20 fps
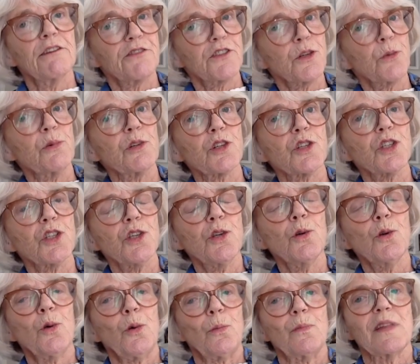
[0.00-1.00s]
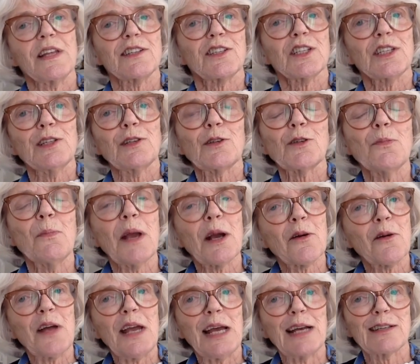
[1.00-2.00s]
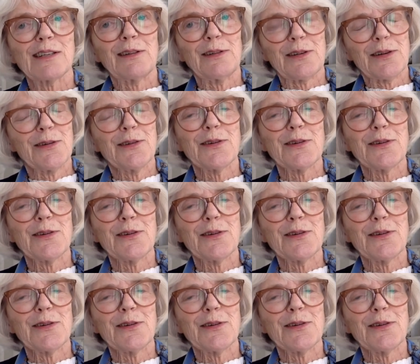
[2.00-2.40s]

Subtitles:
to assume that since Mary has learned